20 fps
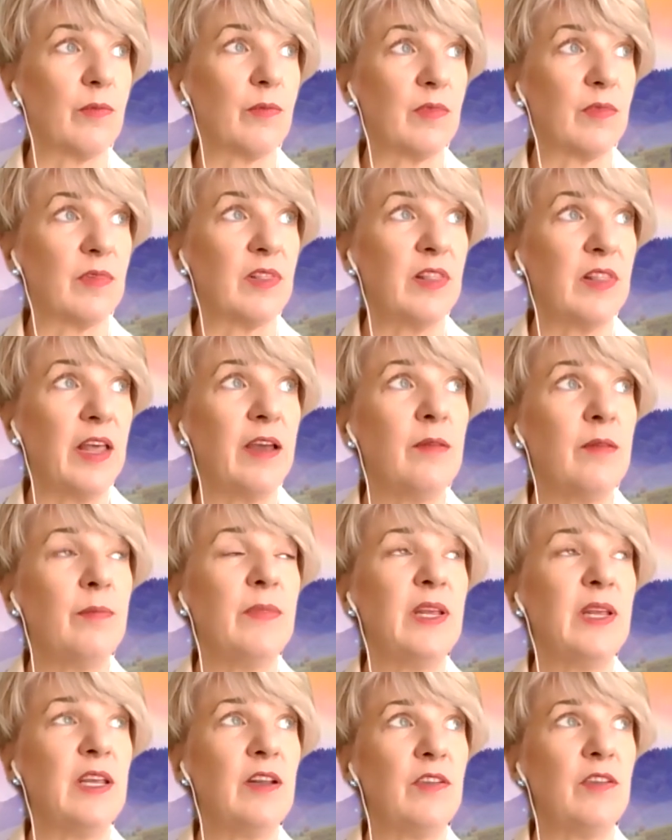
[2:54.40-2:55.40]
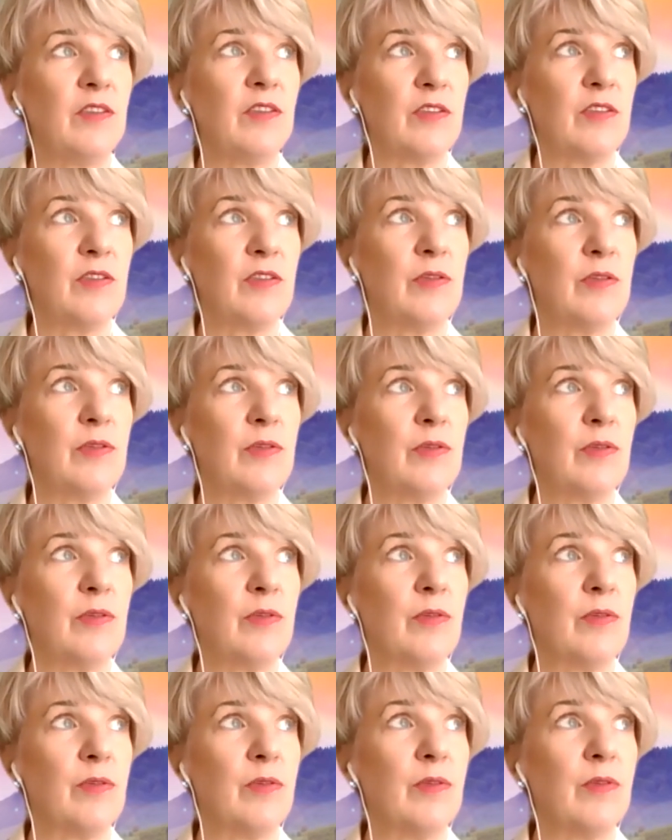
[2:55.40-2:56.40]
led me
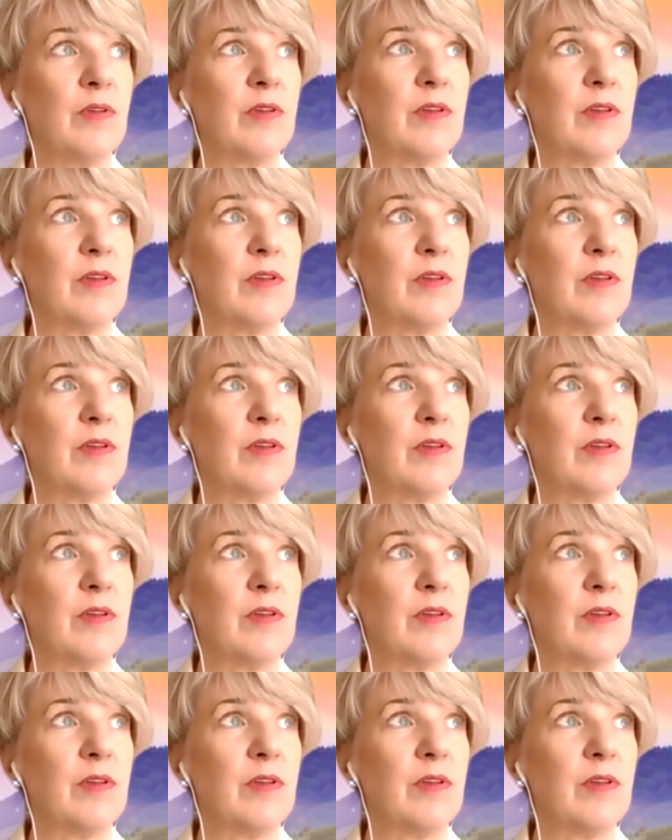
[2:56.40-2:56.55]
to